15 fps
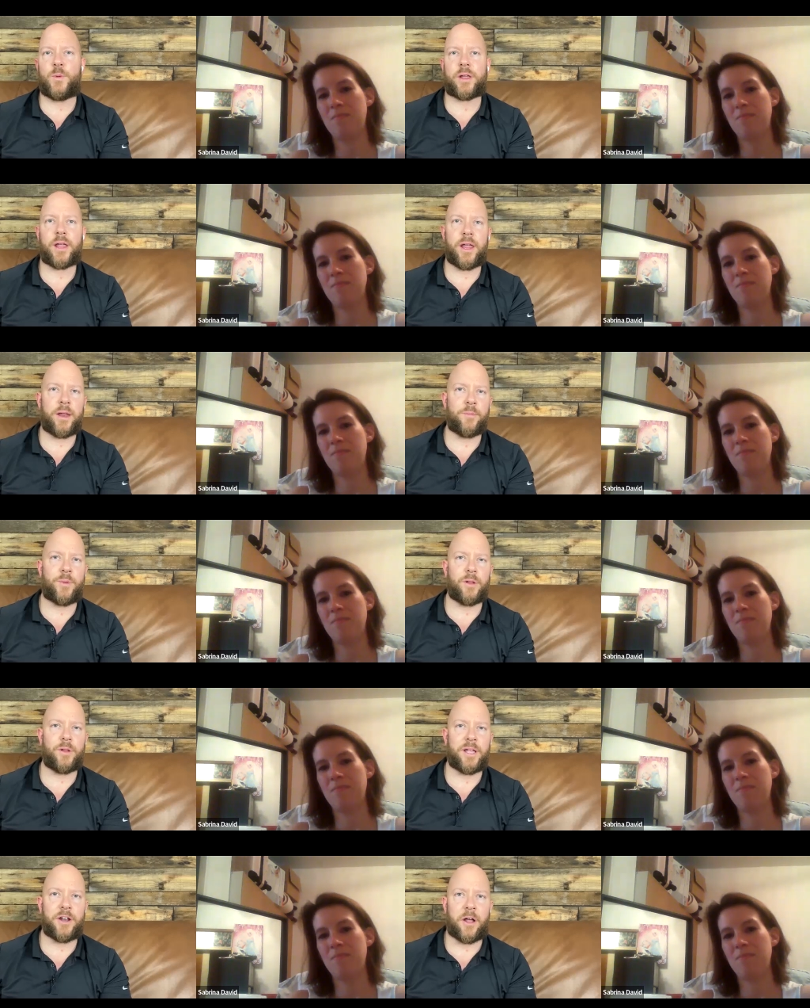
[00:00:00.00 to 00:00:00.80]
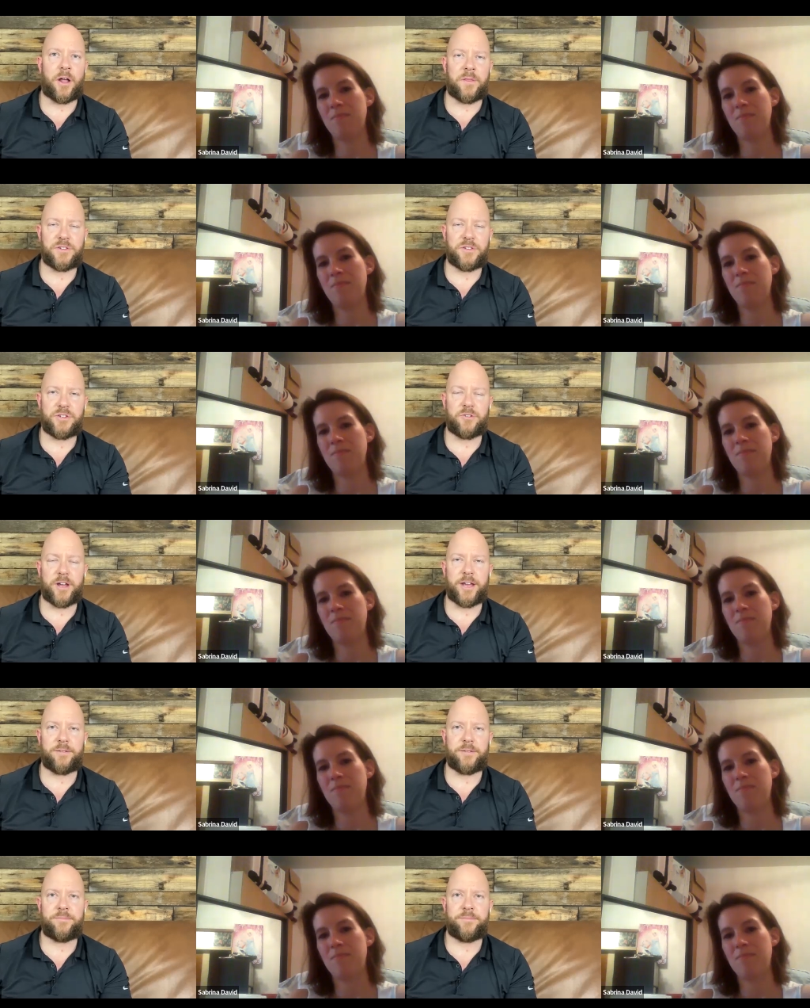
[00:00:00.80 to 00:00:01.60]
Speaker 1: book in Berlin on the
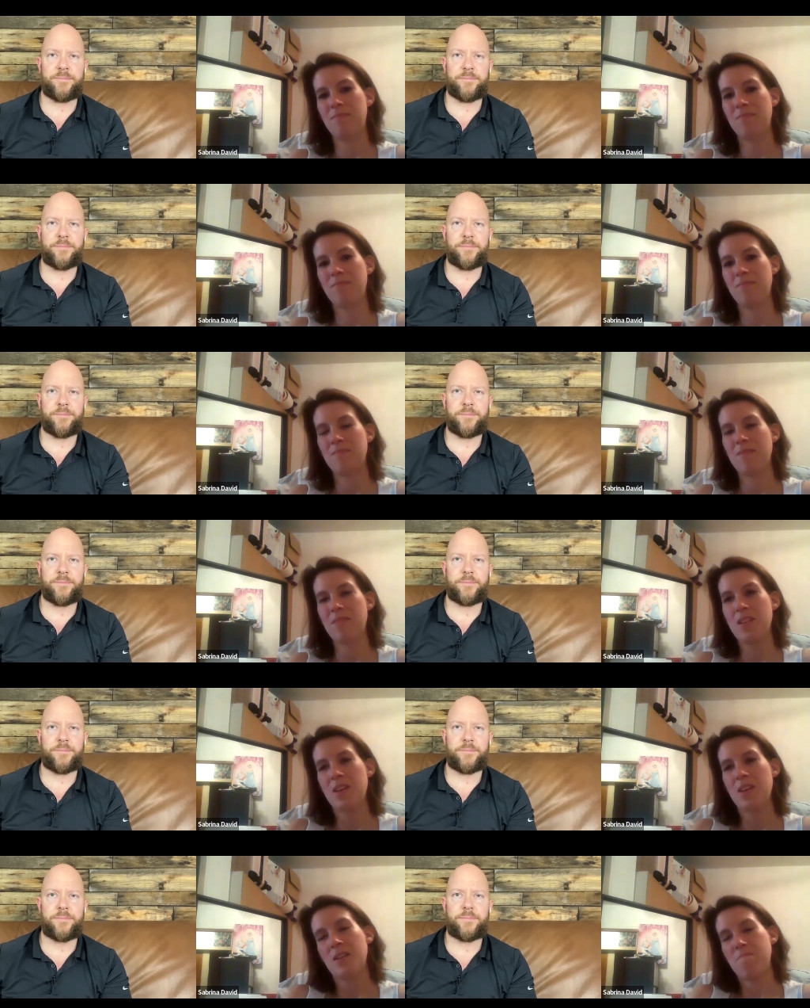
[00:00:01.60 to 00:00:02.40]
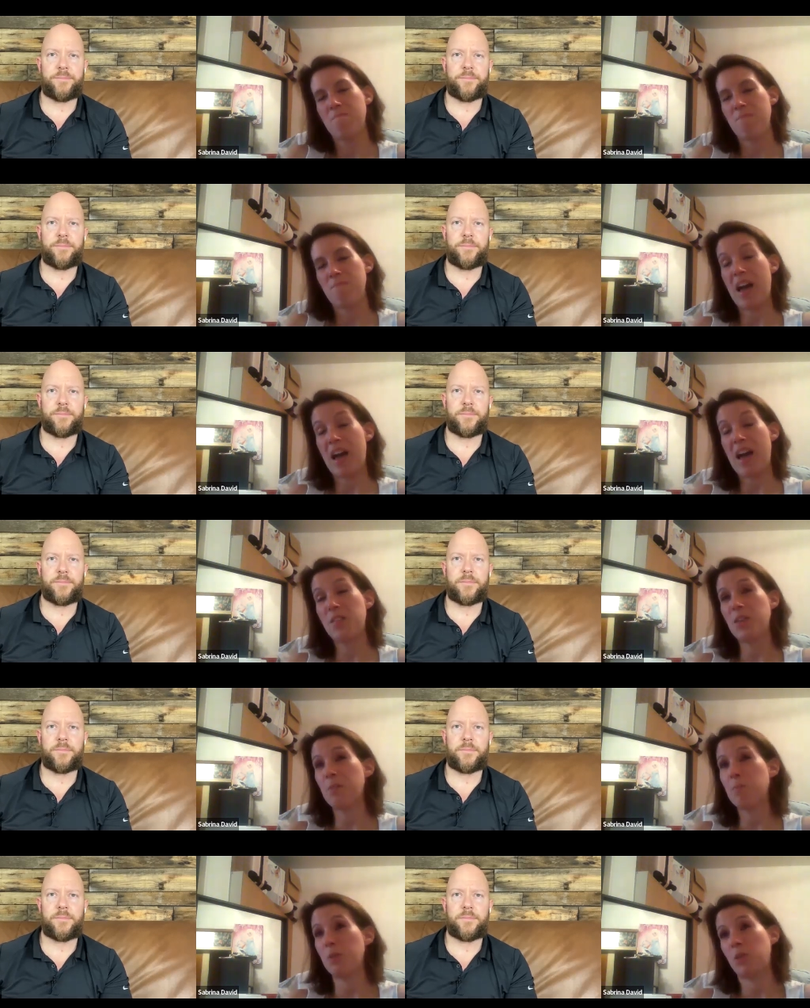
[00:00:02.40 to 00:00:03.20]
street?
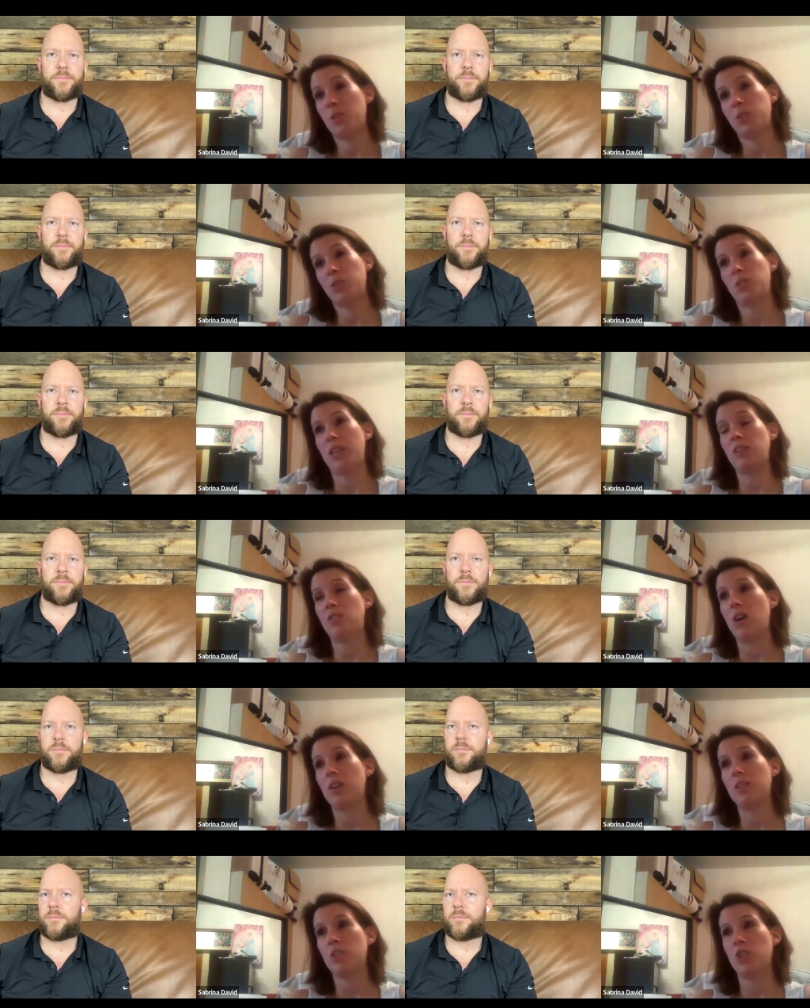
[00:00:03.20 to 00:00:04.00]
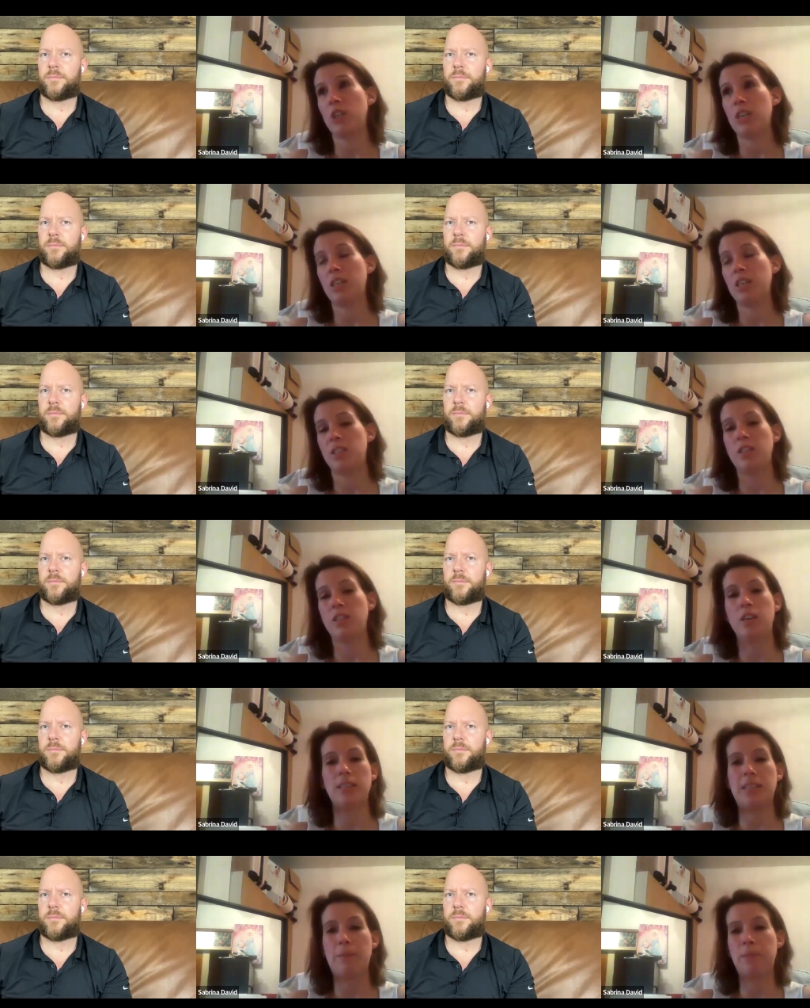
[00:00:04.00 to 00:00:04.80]
Speaker 2: I think because Scientology is
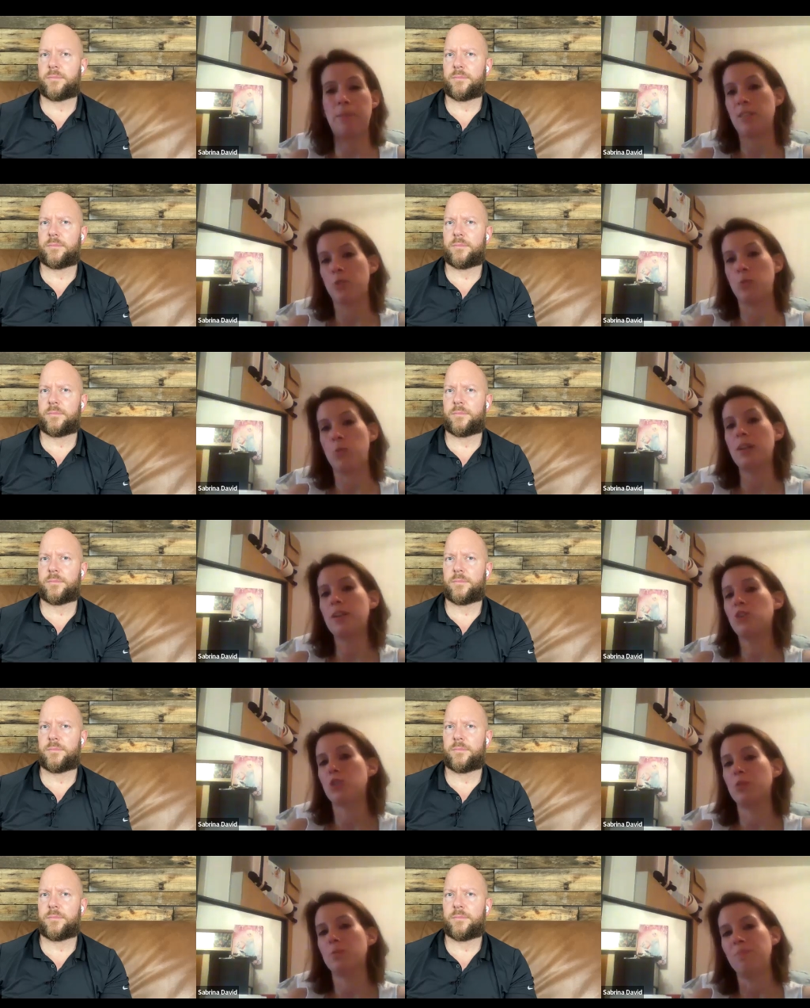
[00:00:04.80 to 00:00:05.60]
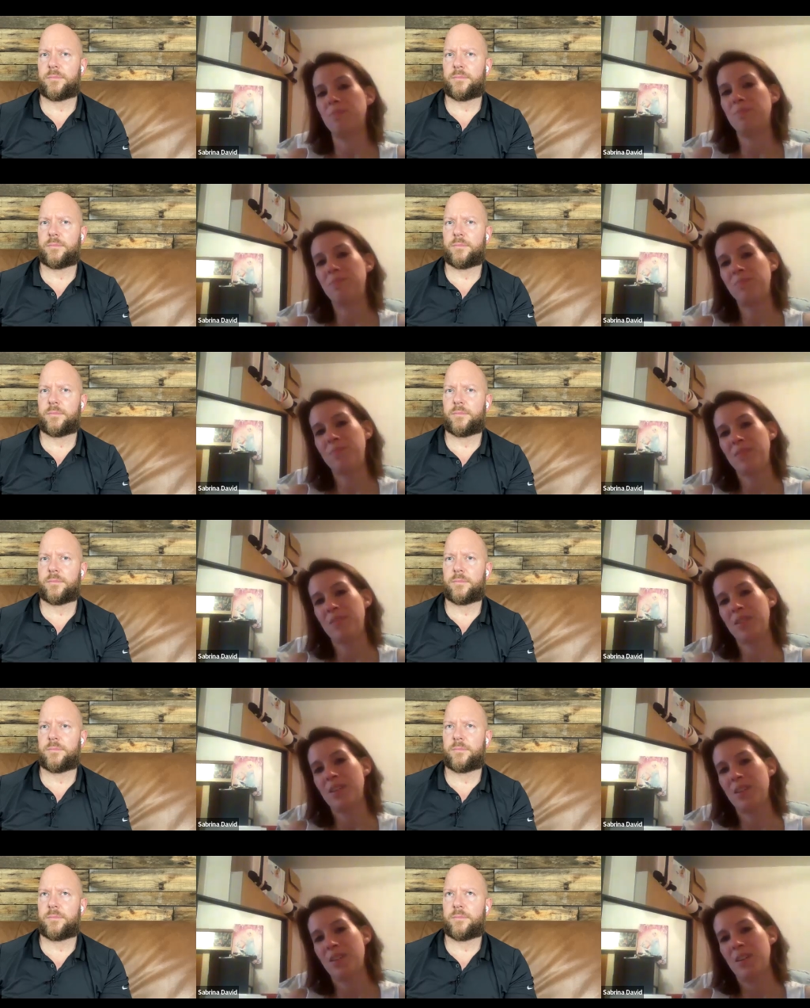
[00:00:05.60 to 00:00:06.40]
not accepted as a religion.
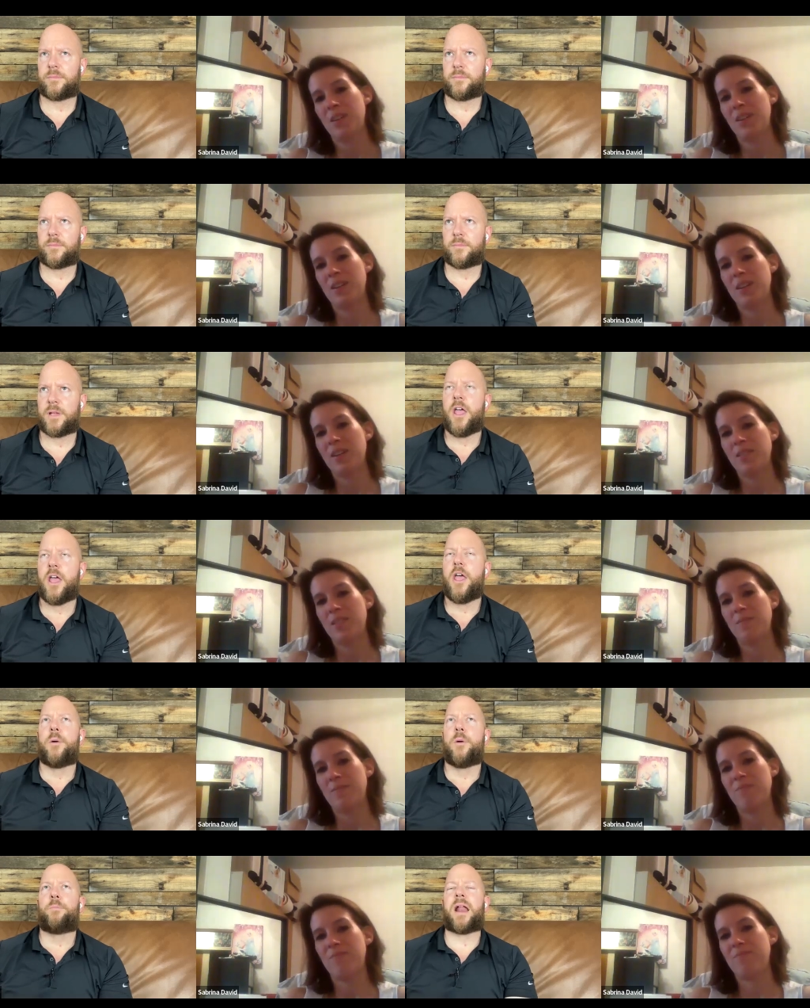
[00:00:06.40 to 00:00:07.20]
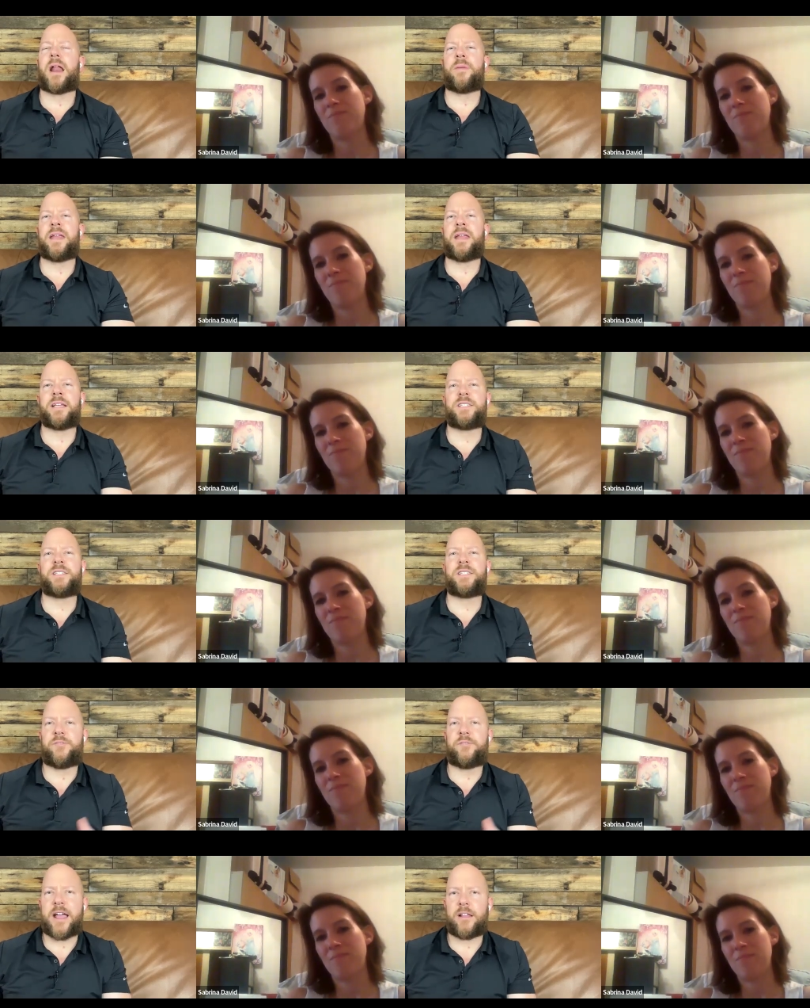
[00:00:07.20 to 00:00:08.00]
Speaker 1: But I mean, is
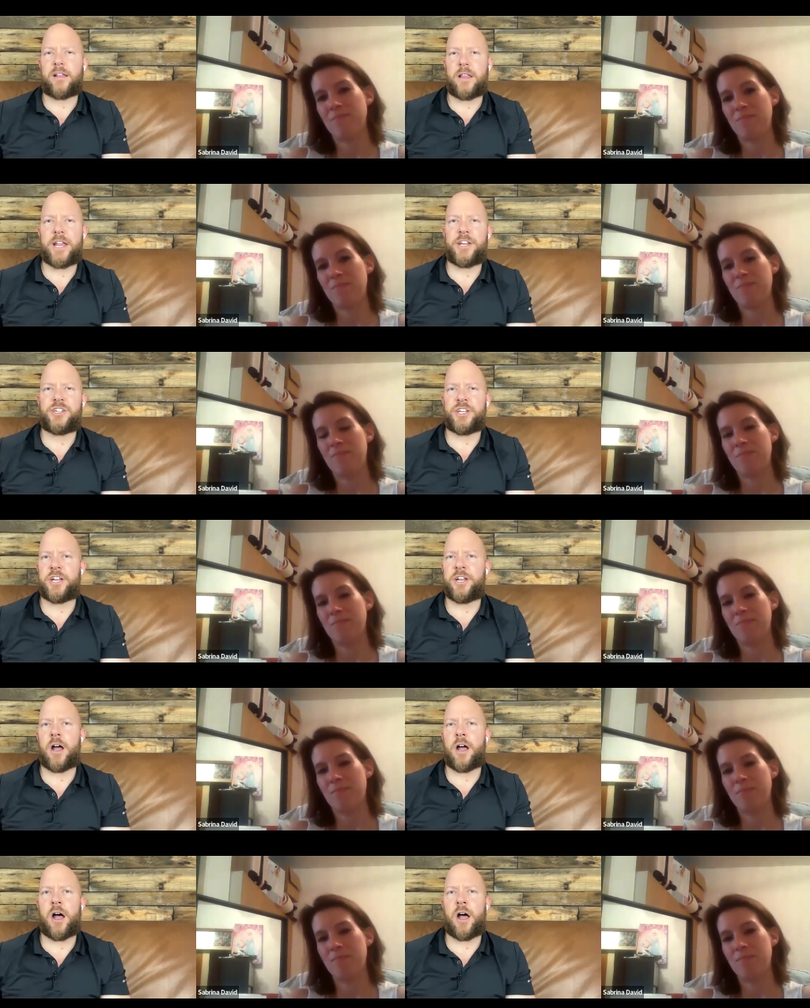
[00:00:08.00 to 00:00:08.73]
it a violation